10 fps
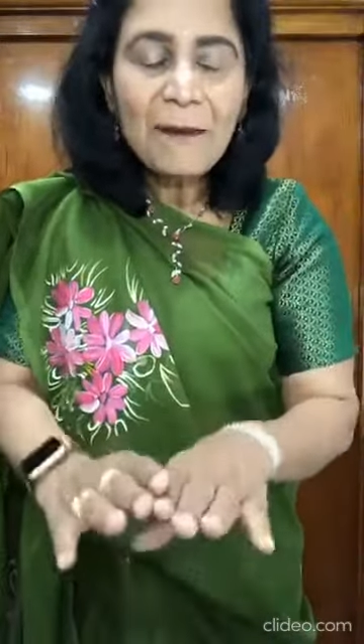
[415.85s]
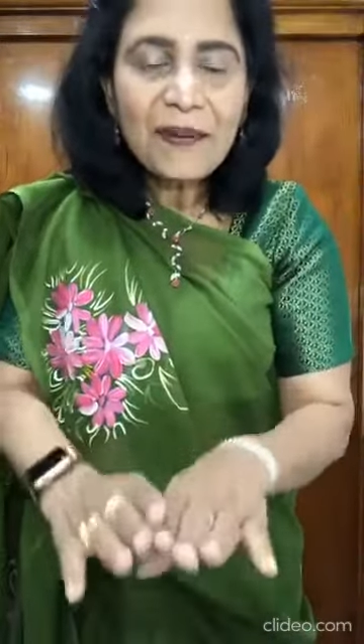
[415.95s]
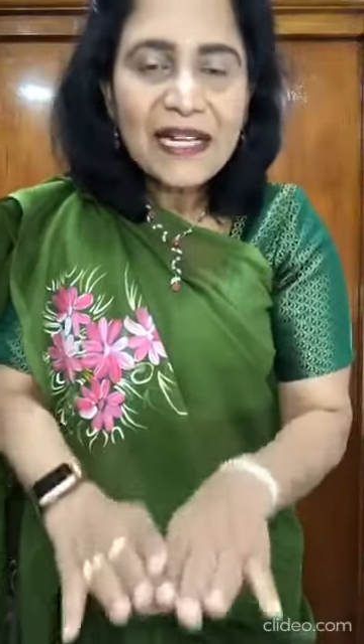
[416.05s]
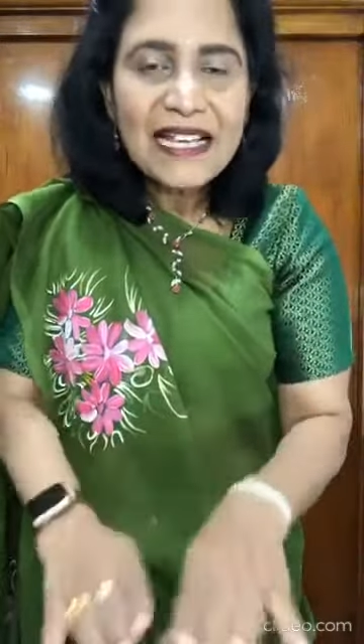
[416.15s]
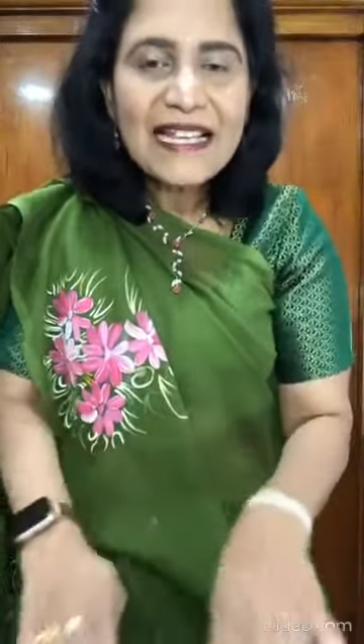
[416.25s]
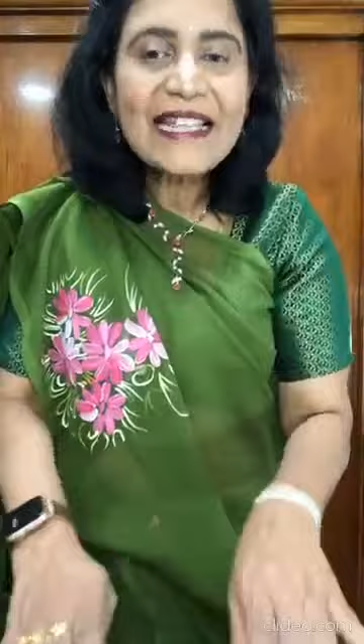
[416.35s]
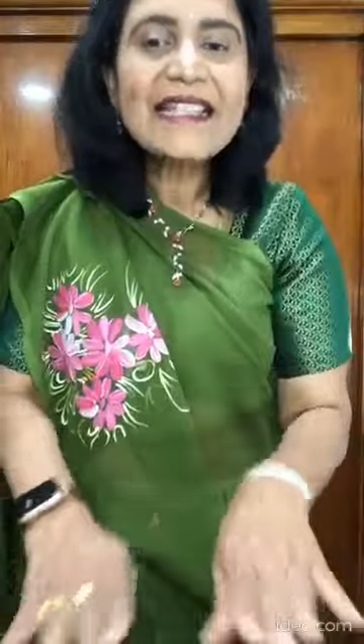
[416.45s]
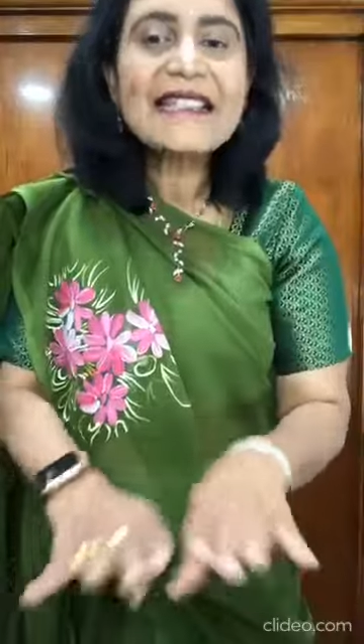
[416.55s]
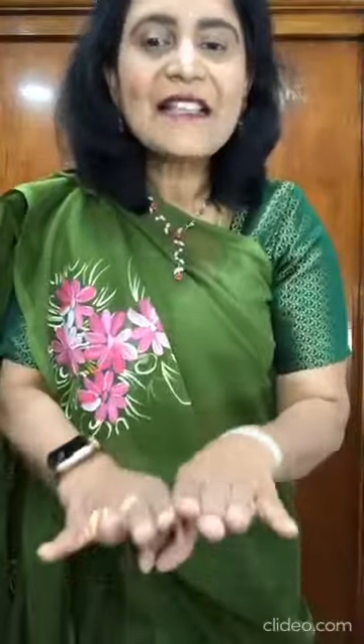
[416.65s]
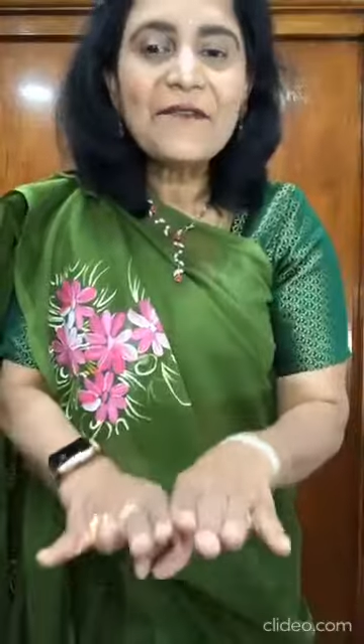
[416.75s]

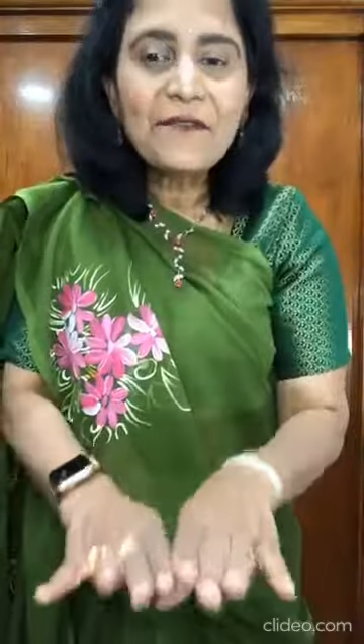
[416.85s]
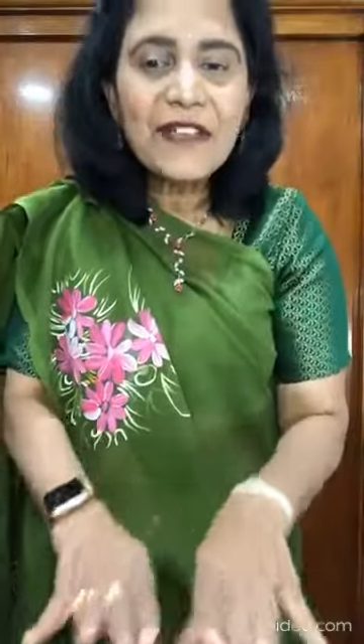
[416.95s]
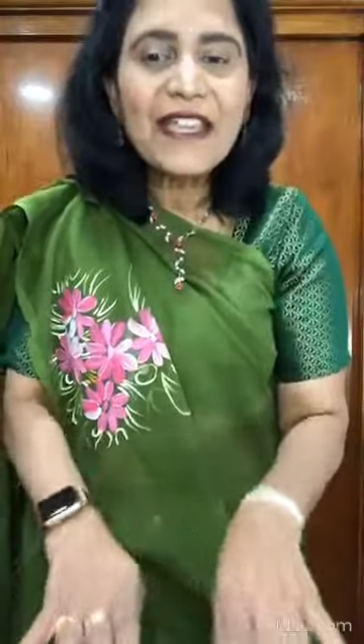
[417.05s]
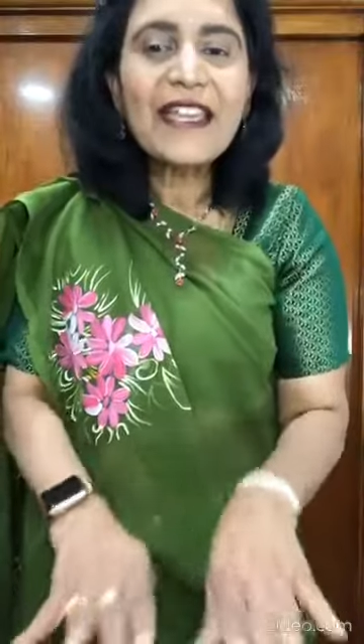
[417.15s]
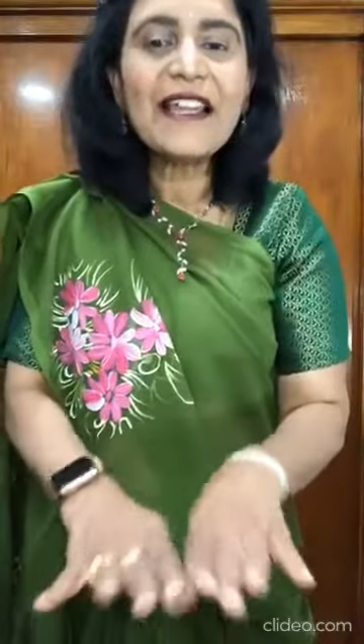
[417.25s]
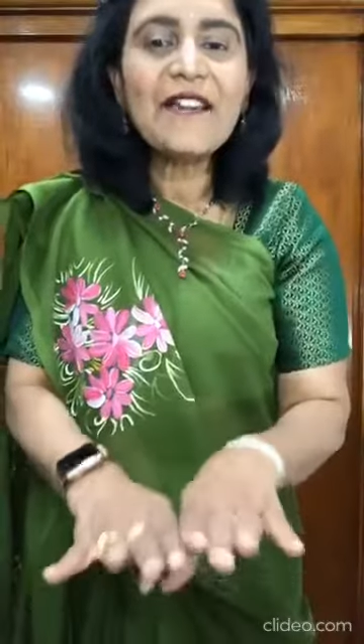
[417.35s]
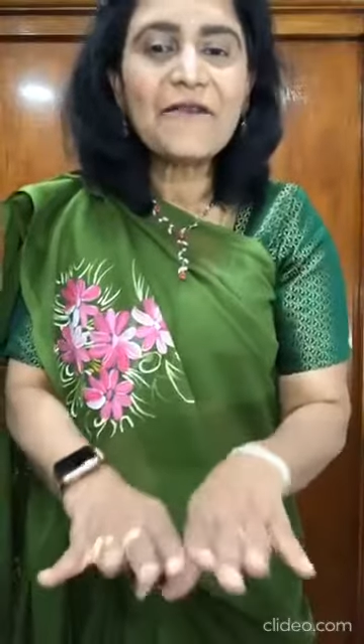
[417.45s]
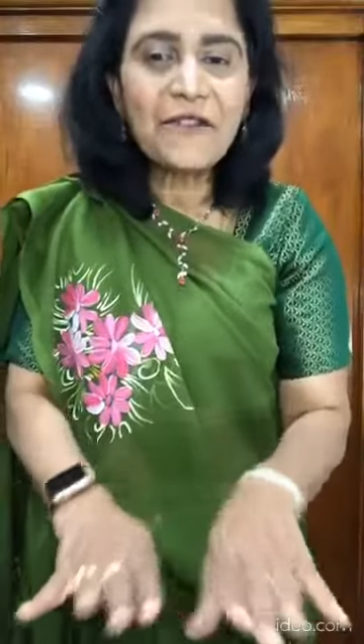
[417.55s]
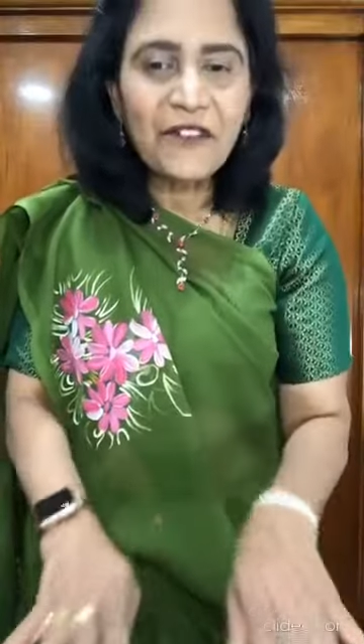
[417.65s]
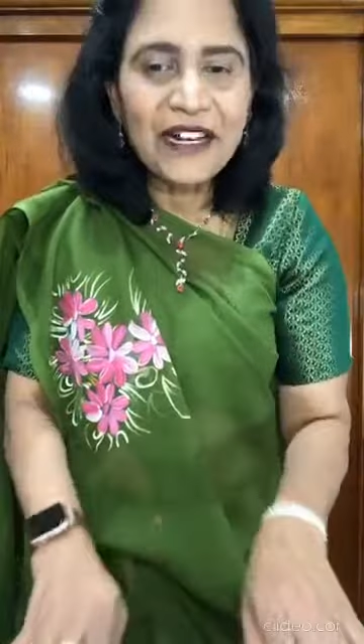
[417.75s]
please feel
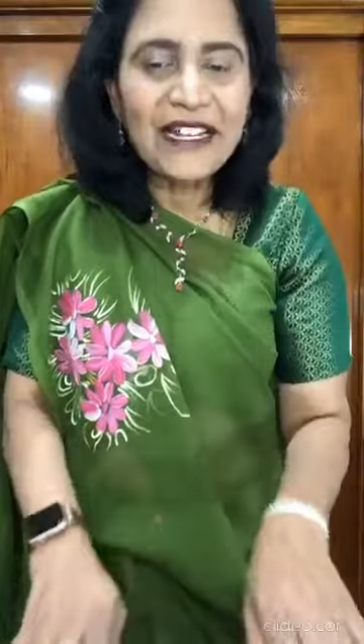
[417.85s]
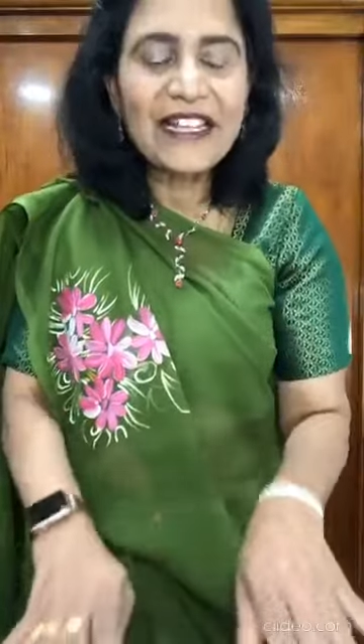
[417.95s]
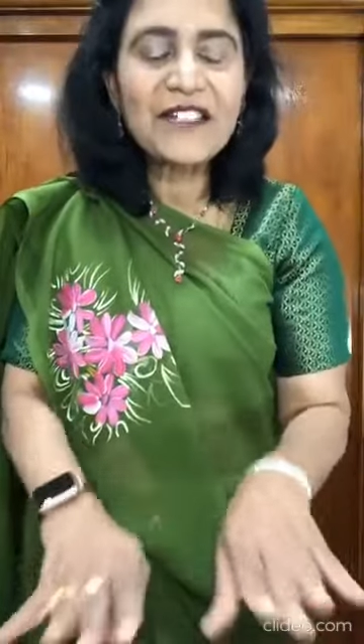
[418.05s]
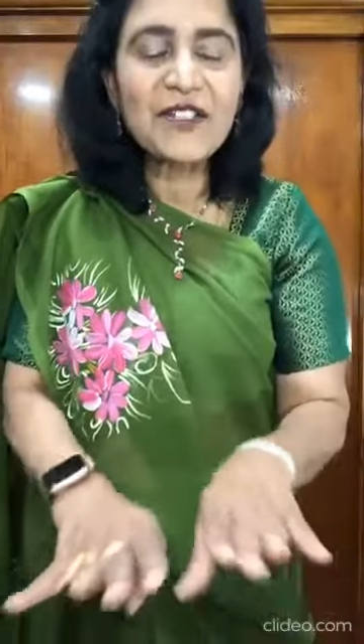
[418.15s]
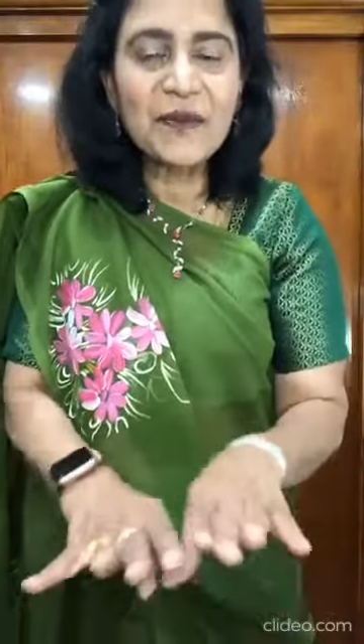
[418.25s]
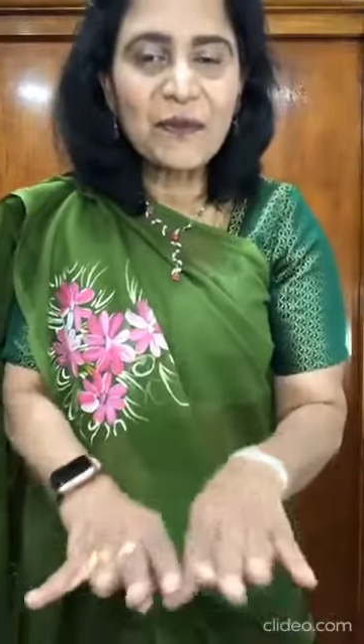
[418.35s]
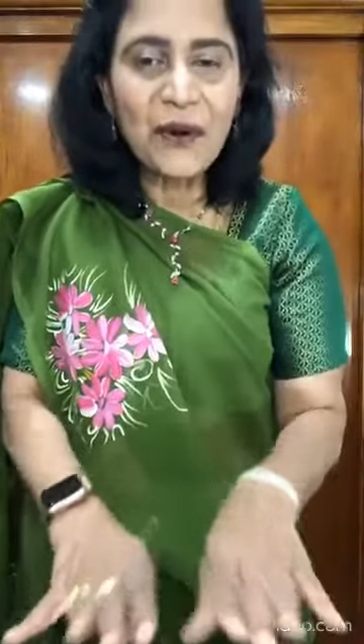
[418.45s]
free to